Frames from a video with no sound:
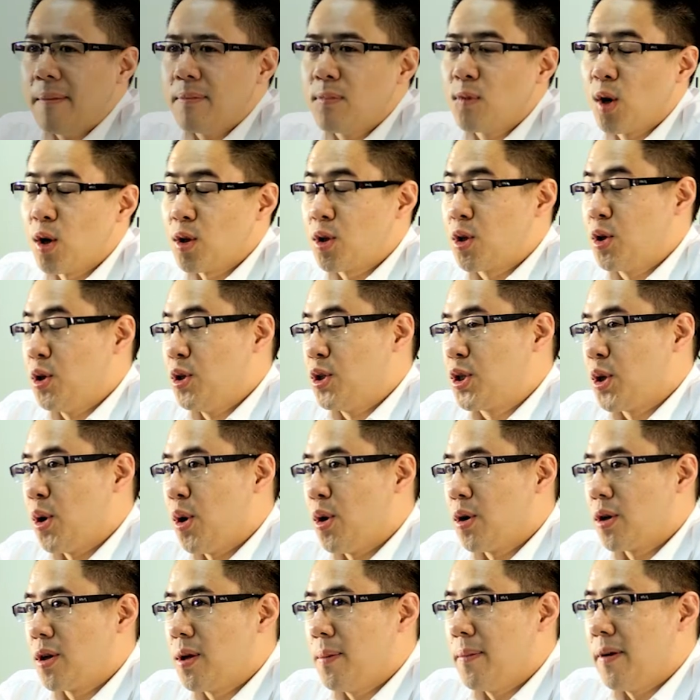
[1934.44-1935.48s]
Not too
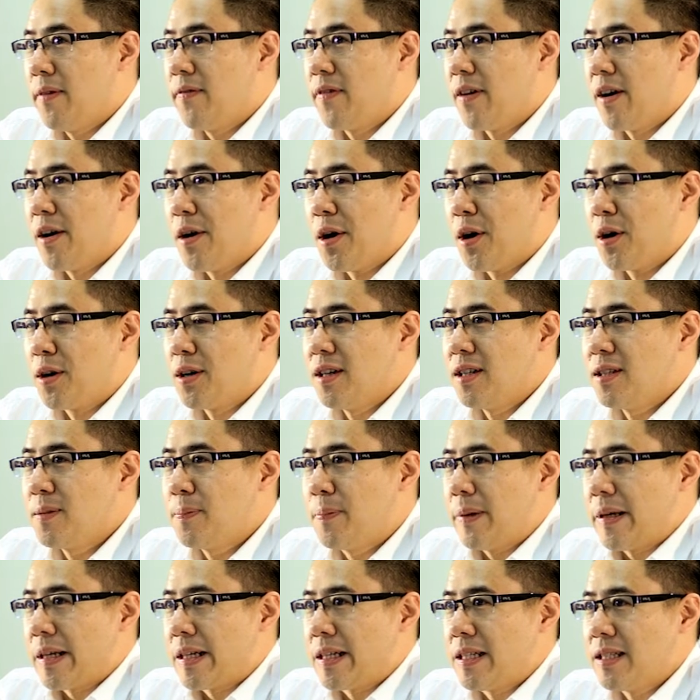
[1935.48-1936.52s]
sure, to be very
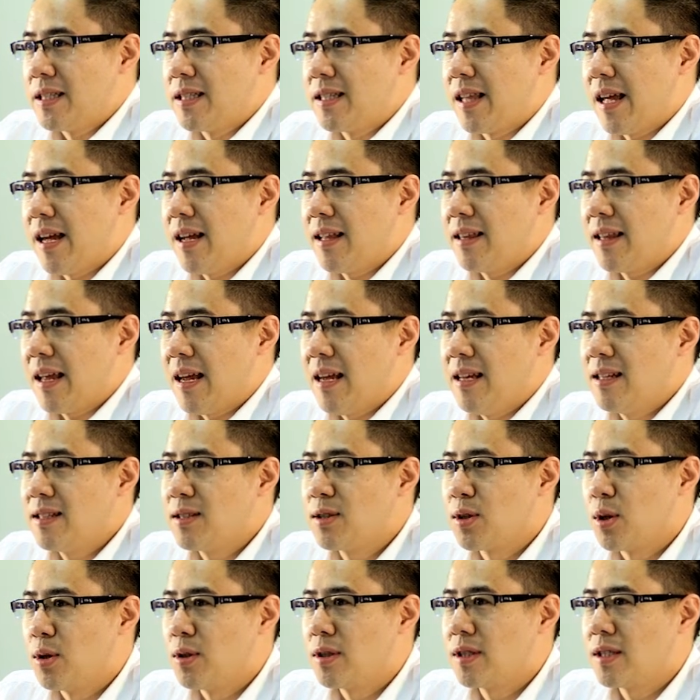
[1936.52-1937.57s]
honest, because there
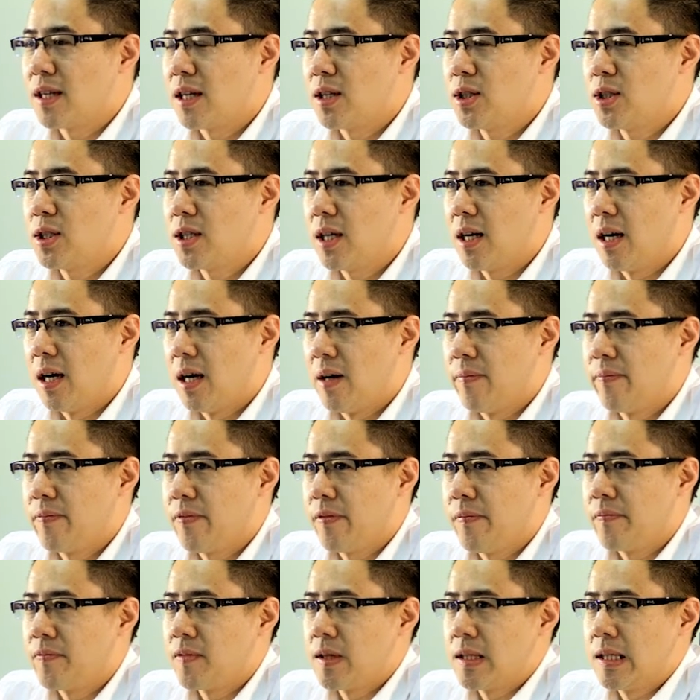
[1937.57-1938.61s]
is no such
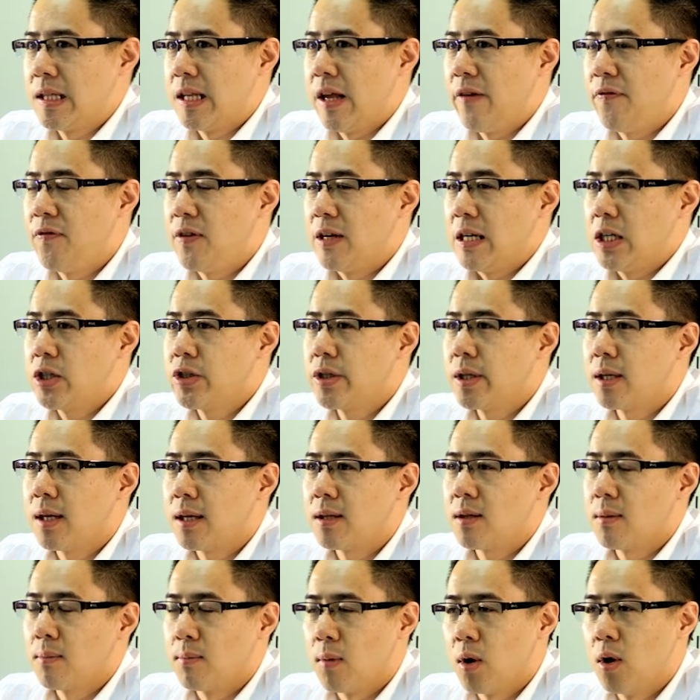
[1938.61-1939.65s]
definition
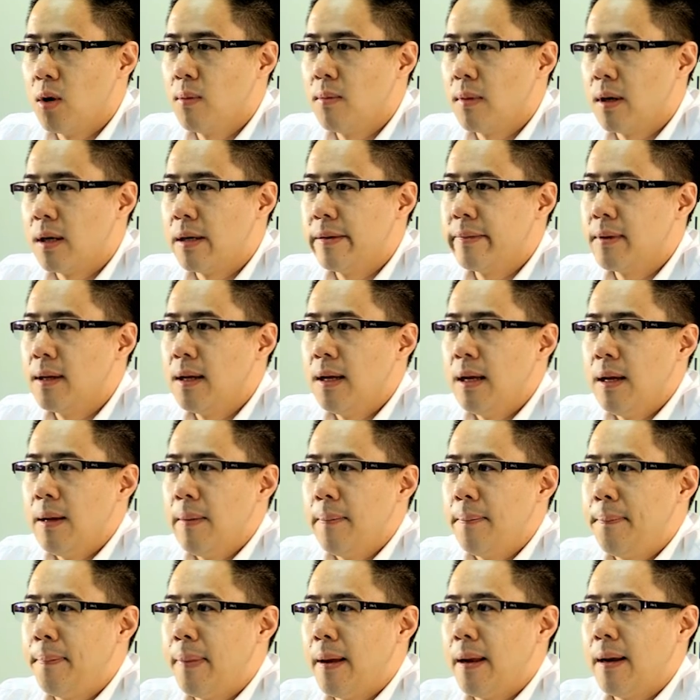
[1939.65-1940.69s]
at the moment.
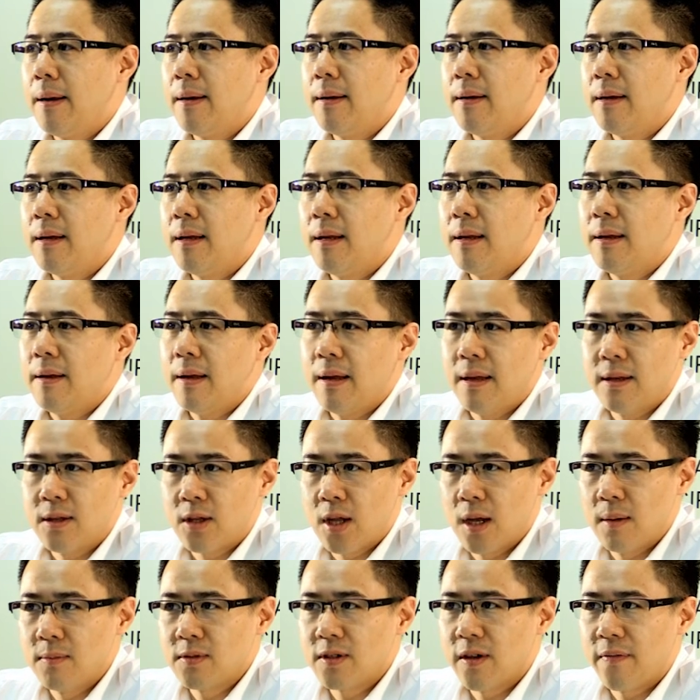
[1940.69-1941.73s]
But in
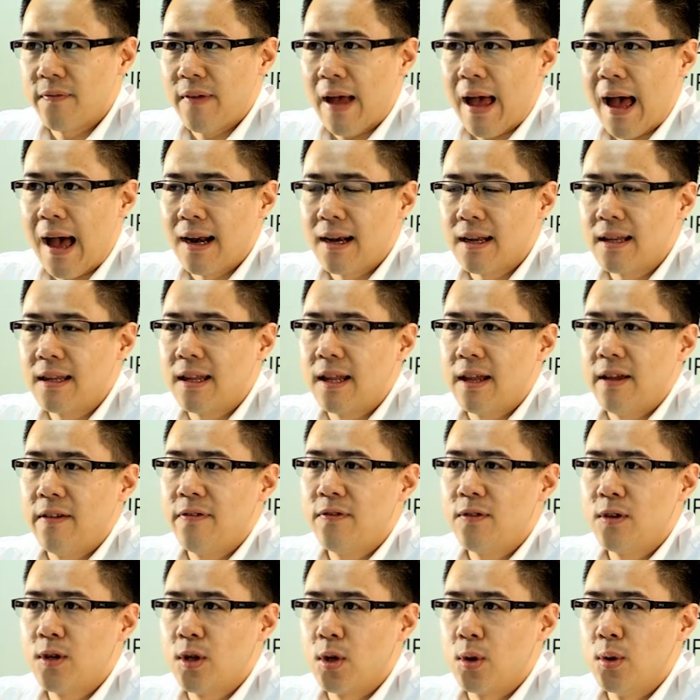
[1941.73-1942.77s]
terms of
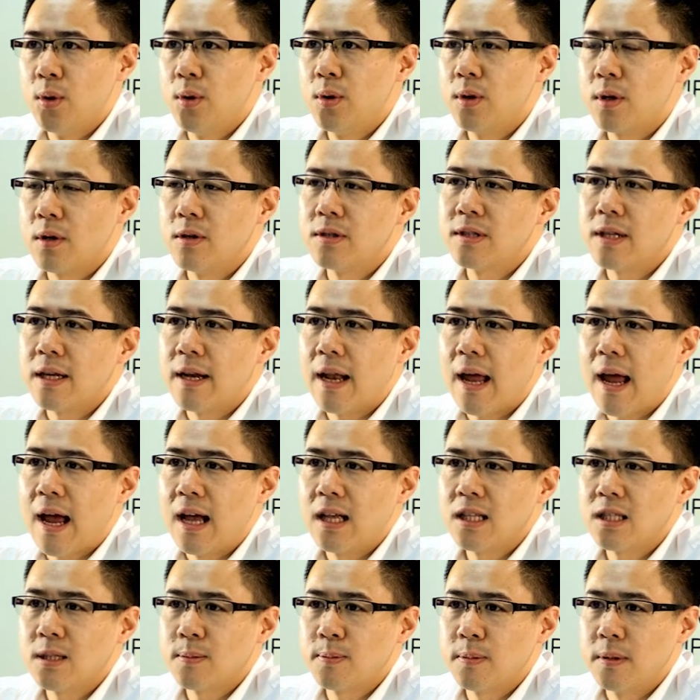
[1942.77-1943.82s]
additive to those
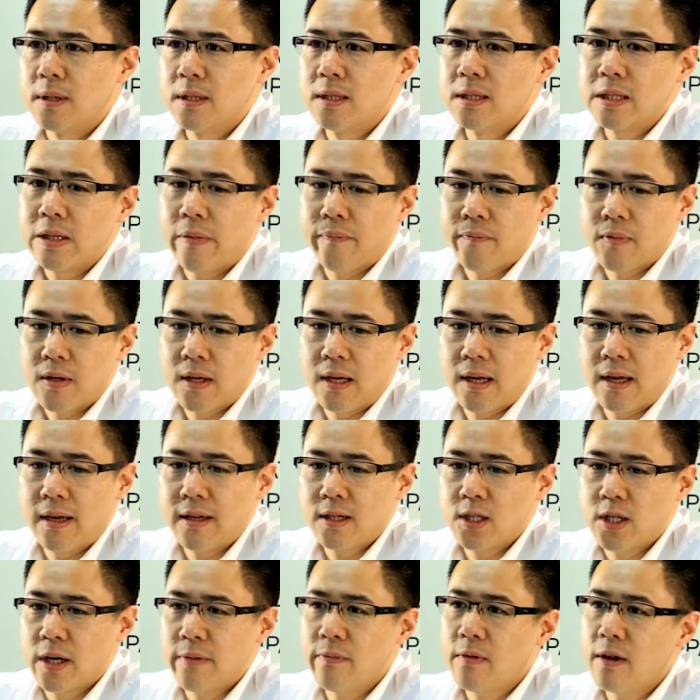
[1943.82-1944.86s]
enhancements,
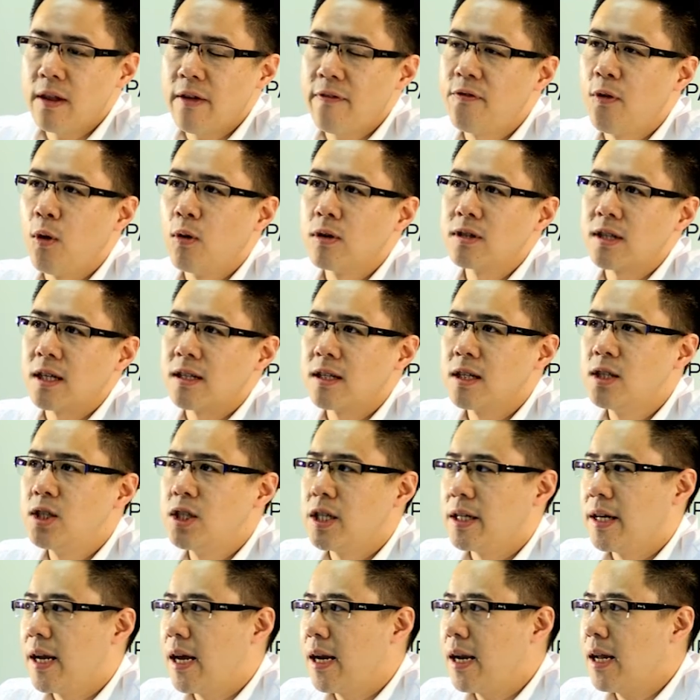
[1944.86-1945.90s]
it generally falls under
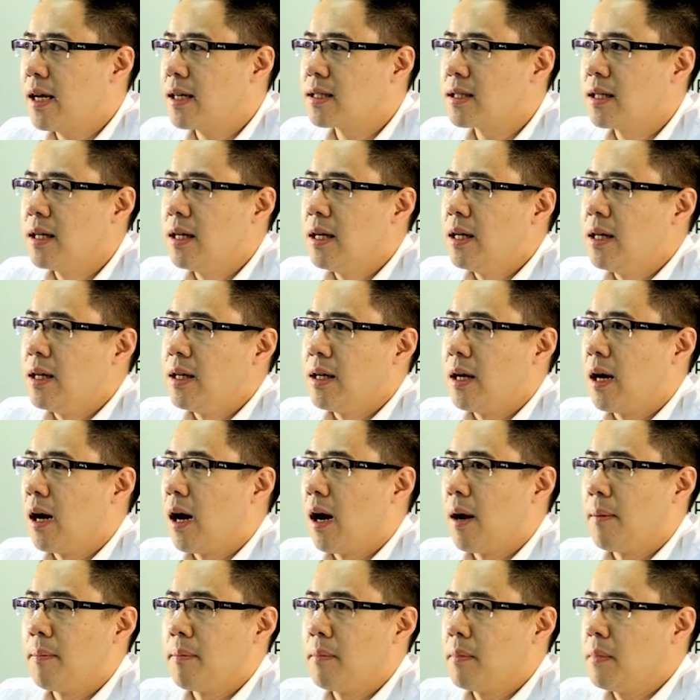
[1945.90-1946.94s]
genetics.
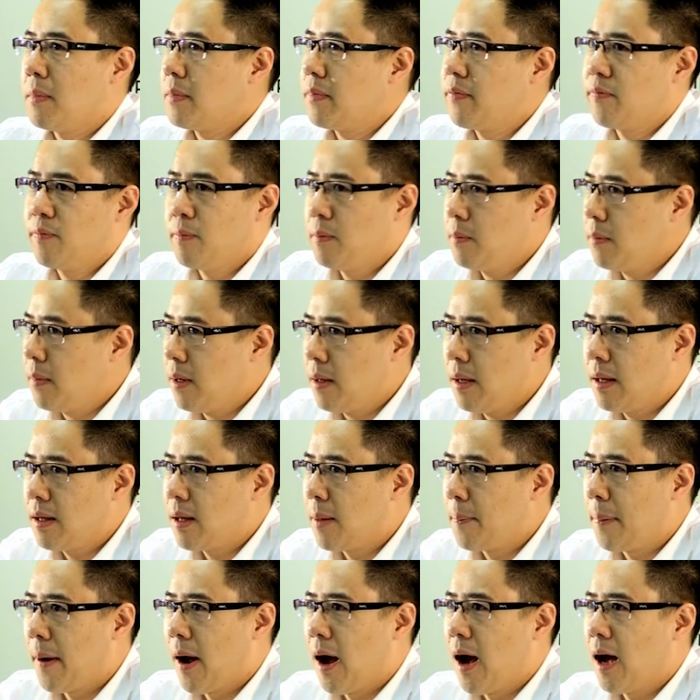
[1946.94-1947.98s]
In
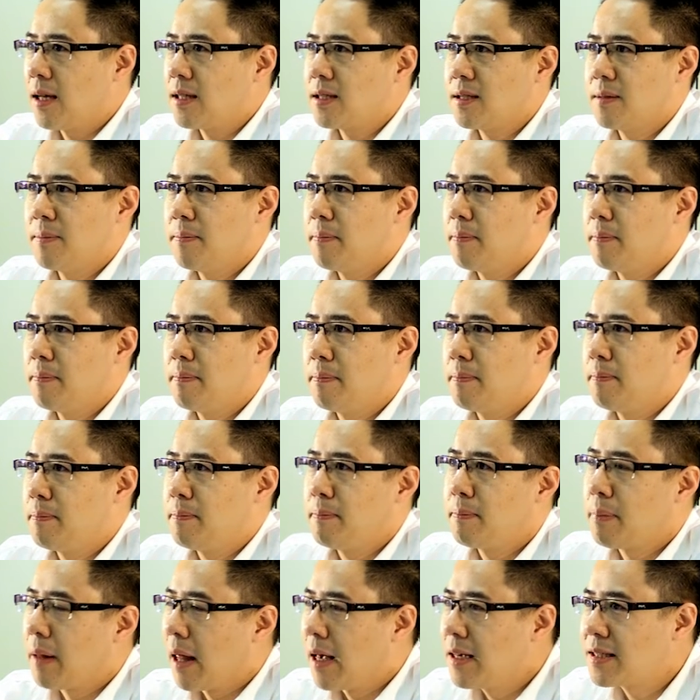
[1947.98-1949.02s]
the past,
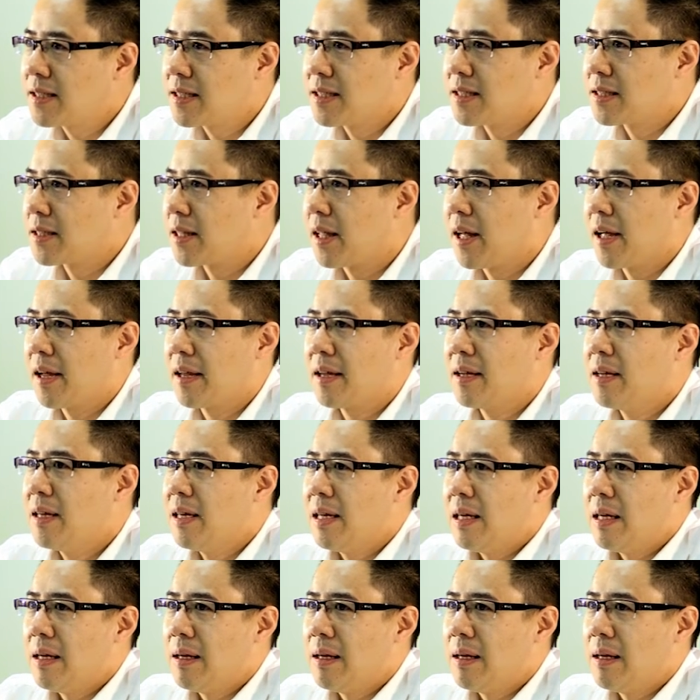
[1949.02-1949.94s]
places like